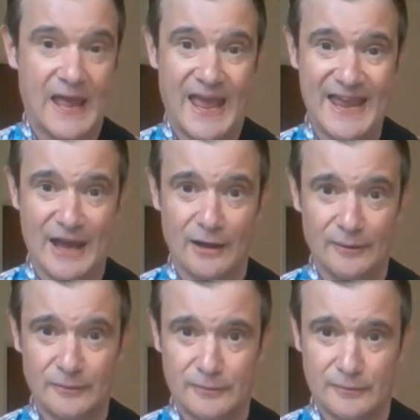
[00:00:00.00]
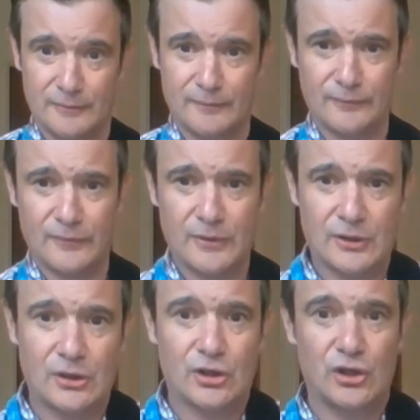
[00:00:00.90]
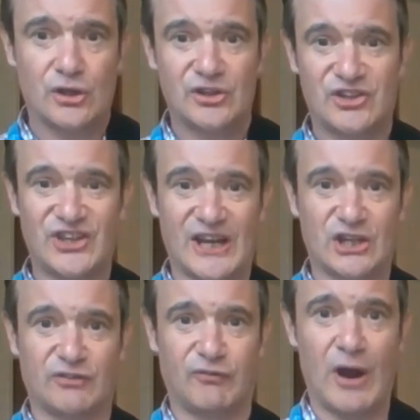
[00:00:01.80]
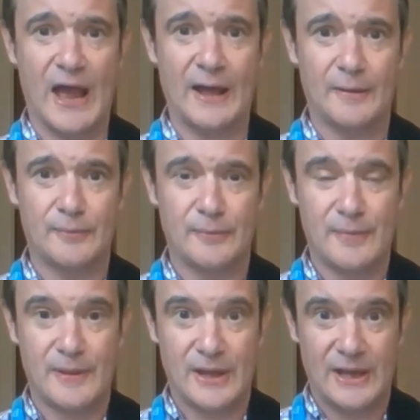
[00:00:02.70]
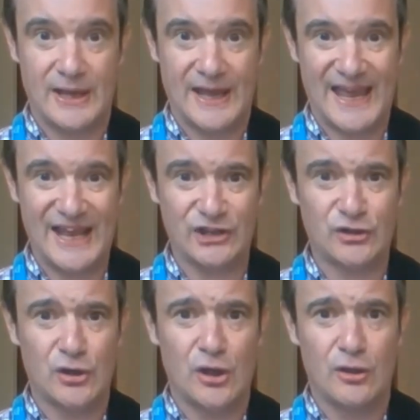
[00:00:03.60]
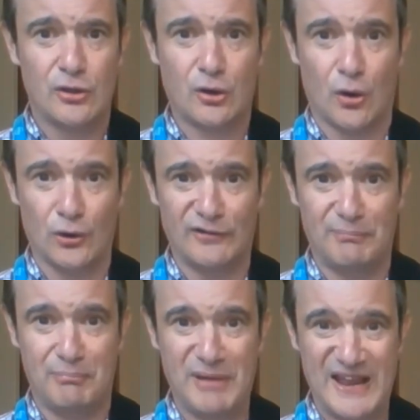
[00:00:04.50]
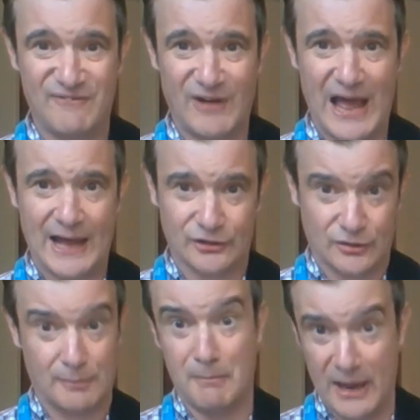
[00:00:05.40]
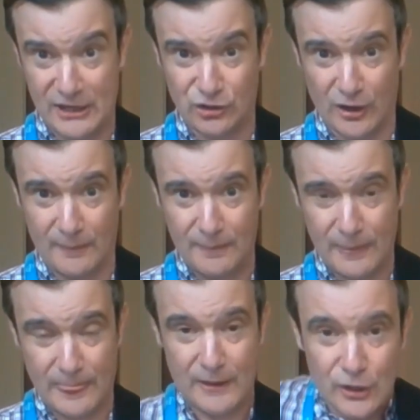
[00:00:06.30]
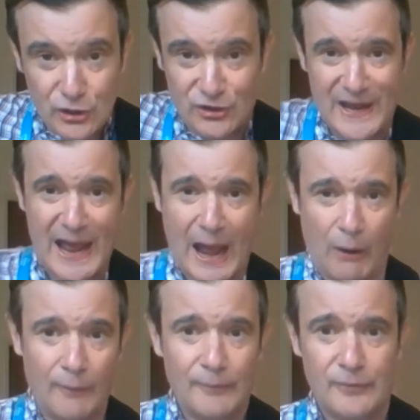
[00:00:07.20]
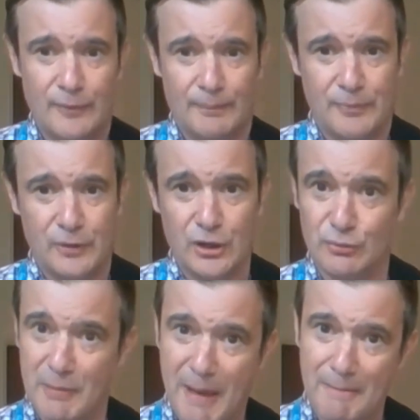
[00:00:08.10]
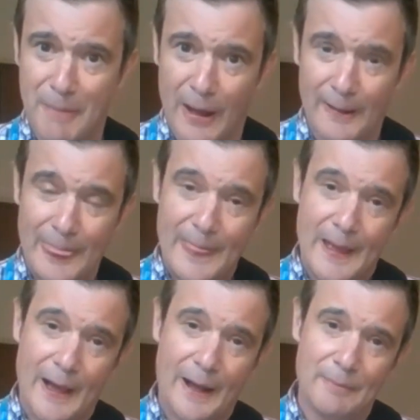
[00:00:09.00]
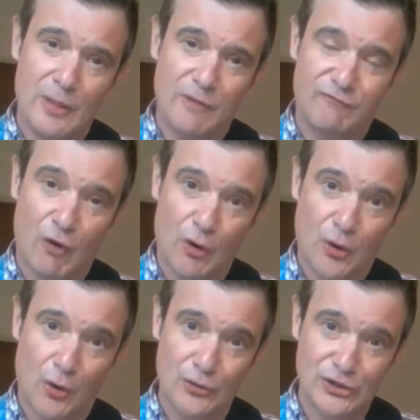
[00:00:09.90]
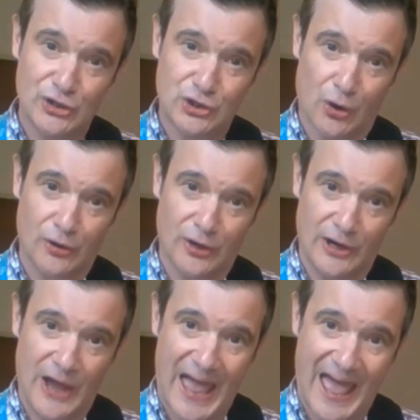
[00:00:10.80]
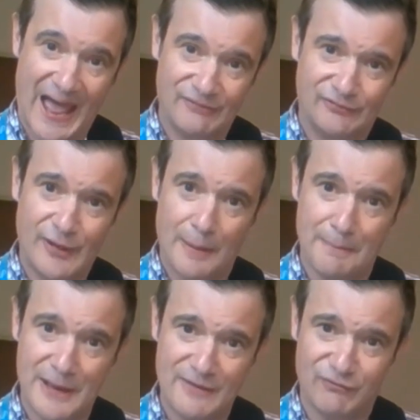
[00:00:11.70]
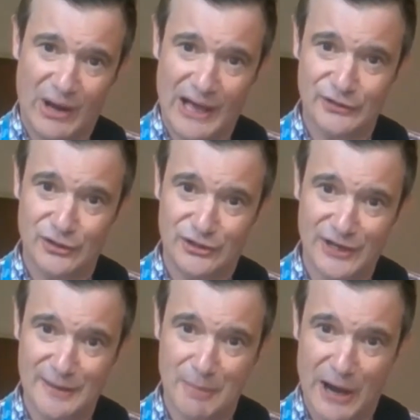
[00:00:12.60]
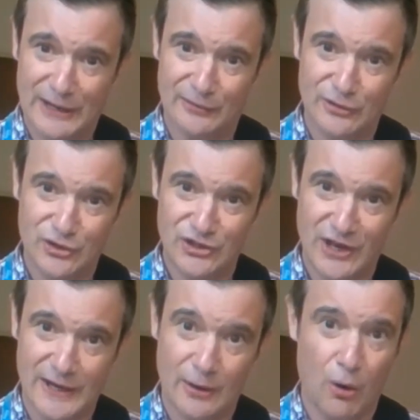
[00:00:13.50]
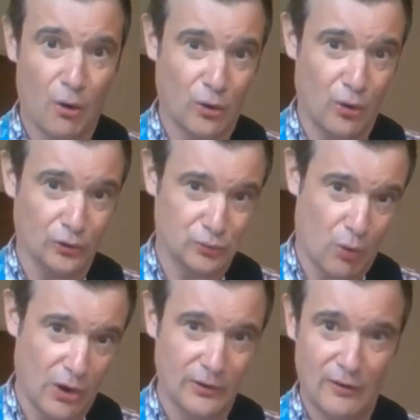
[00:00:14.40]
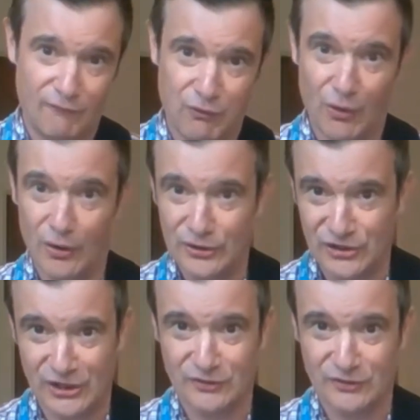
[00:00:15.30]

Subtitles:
Here, 6th fret is the chord of B flat major. So now, because remember, the 4 chords in shotgun are F, B flat, D minor and C, or chords 1, 4, 6